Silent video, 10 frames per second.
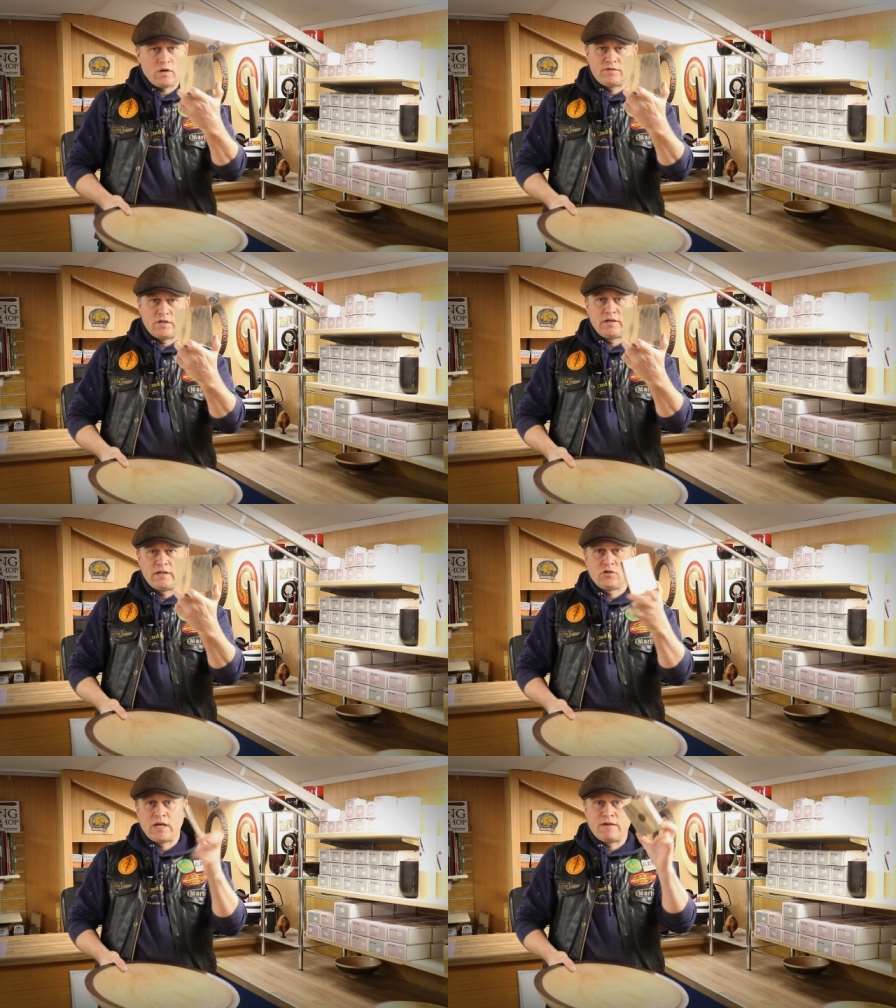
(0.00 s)
I've done
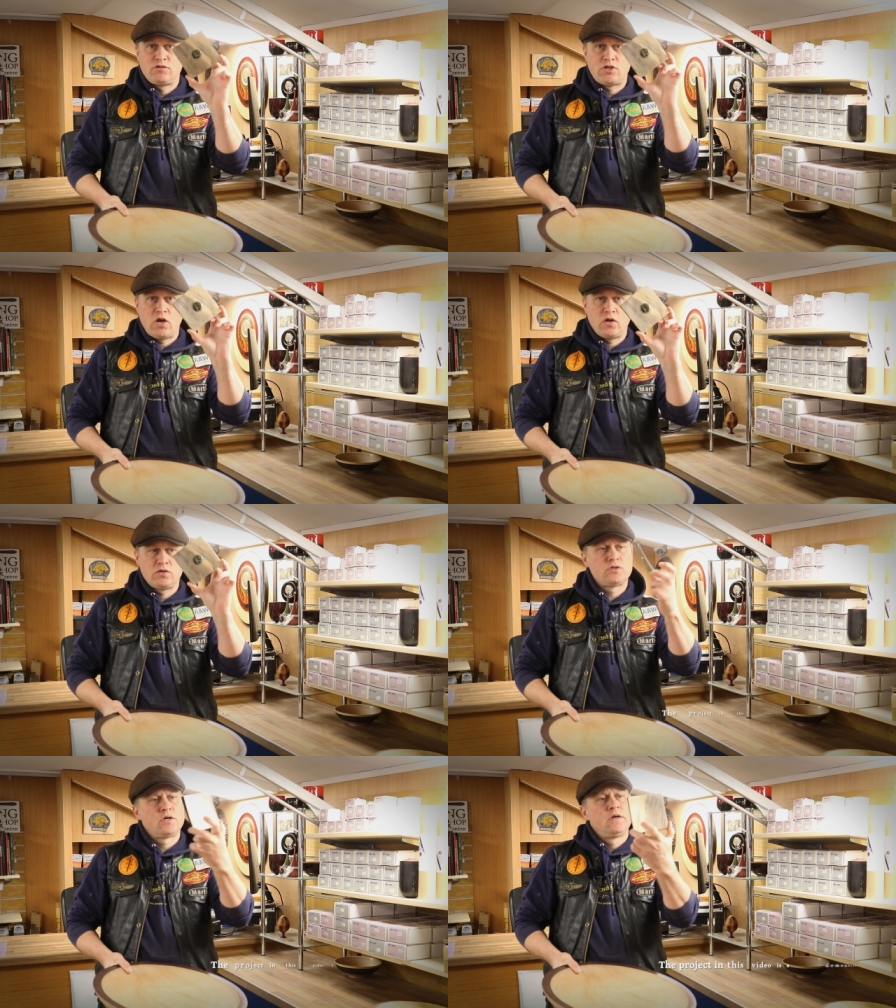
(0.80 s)
is I have
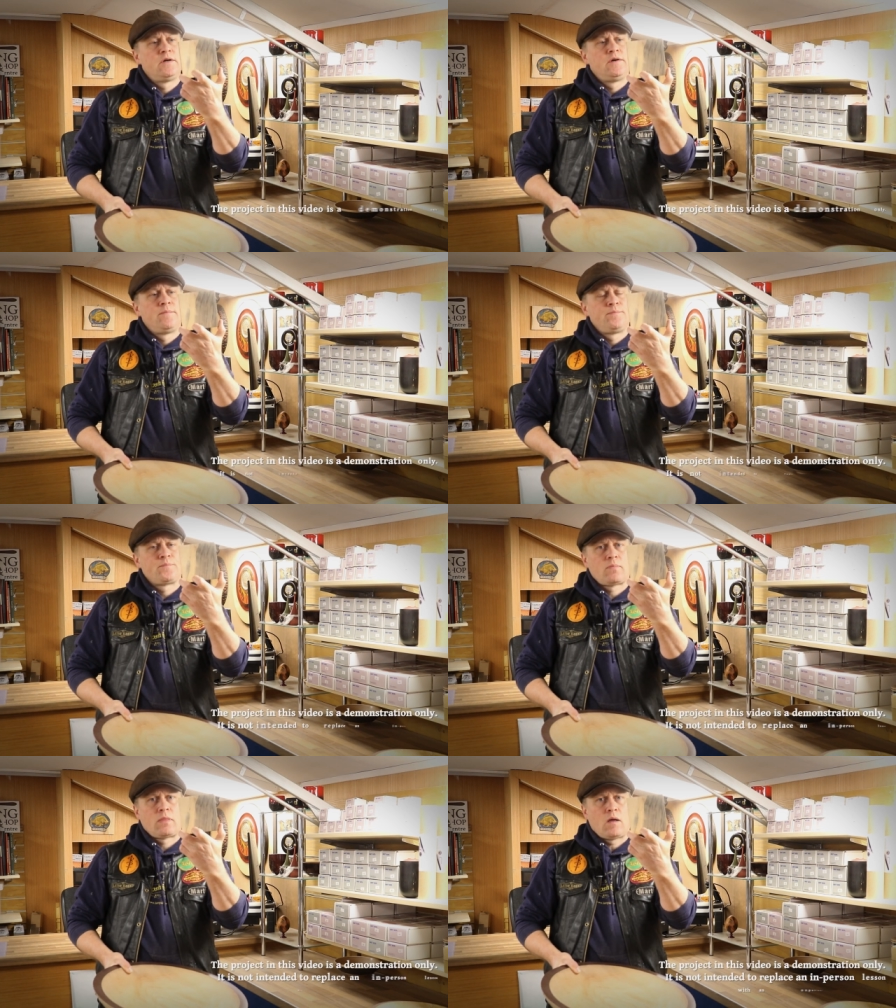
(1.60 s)
turned
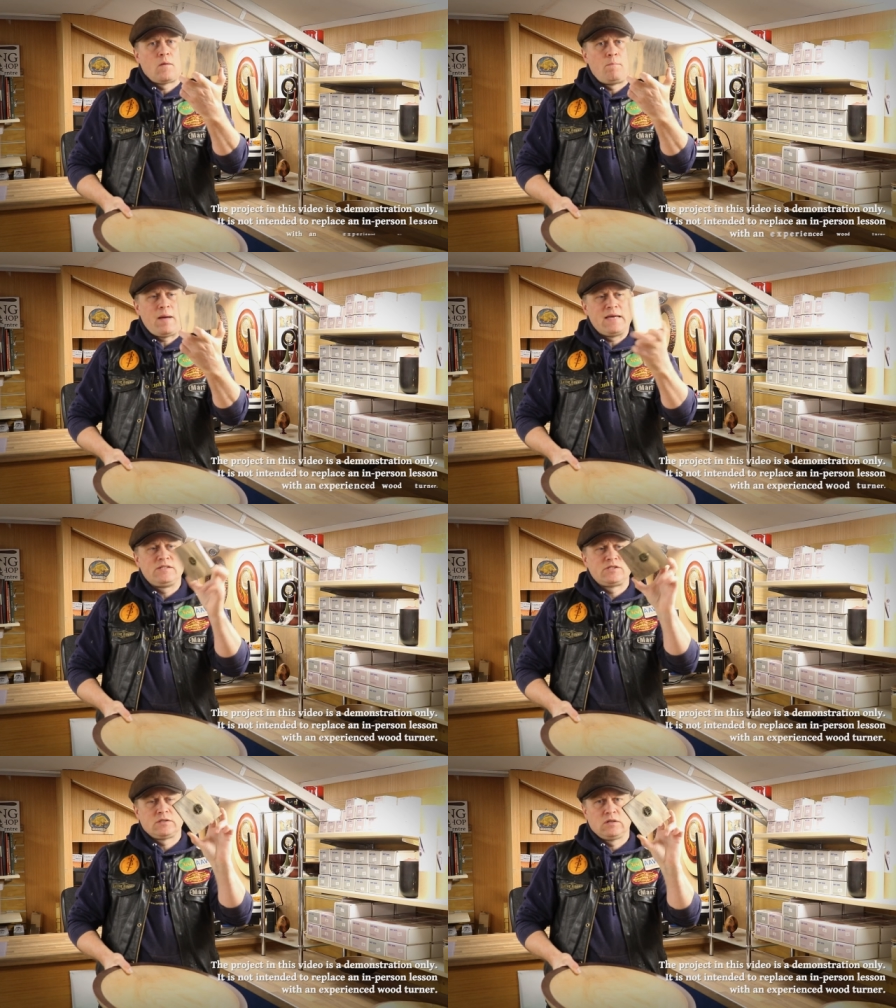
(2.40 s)
a
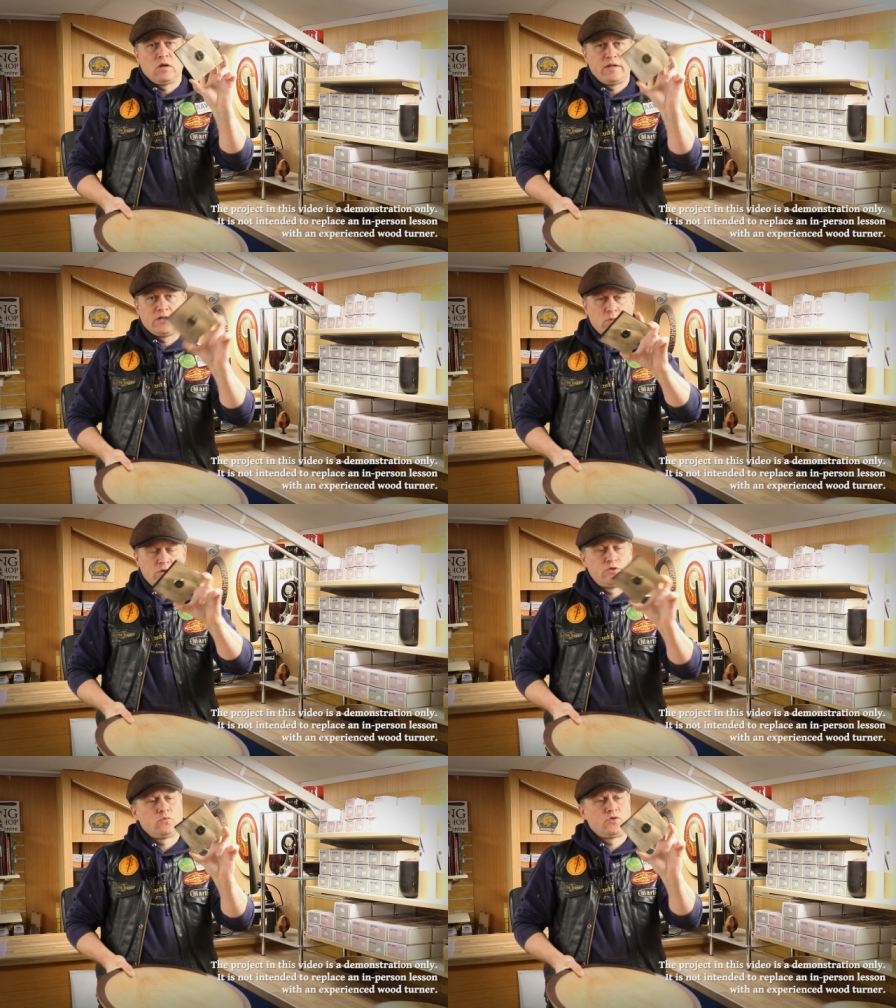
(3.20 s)
base like this
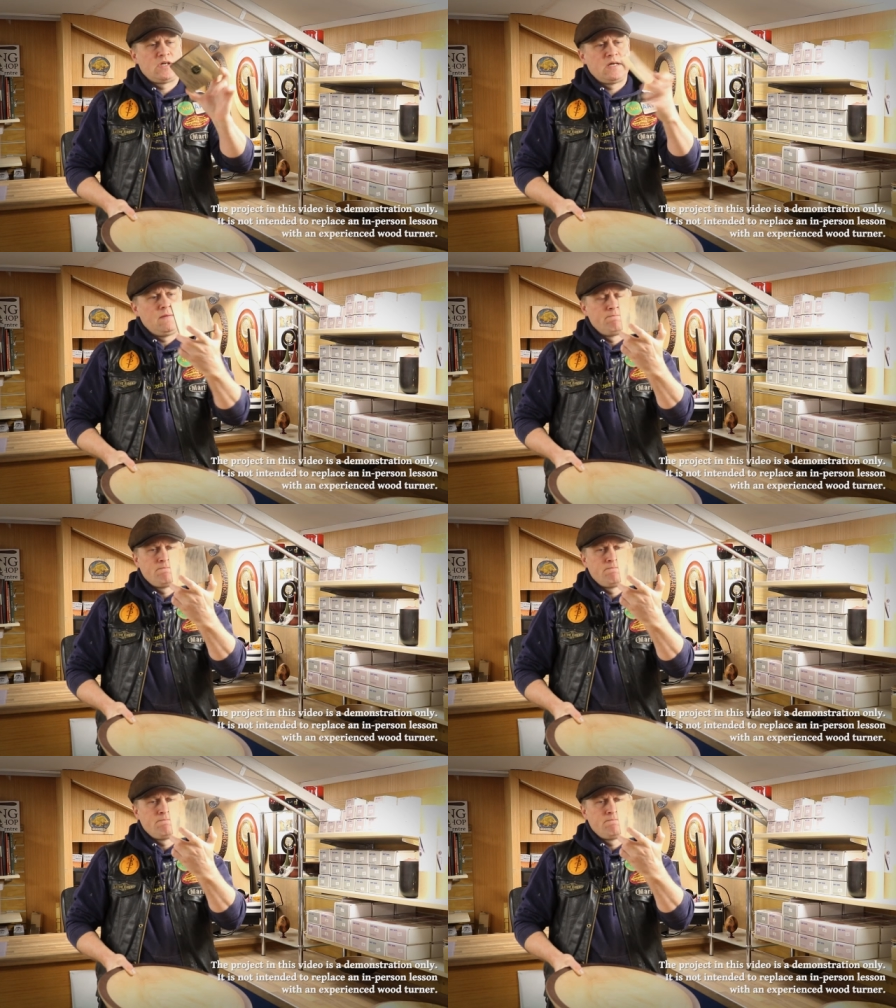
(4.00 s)
which you'll see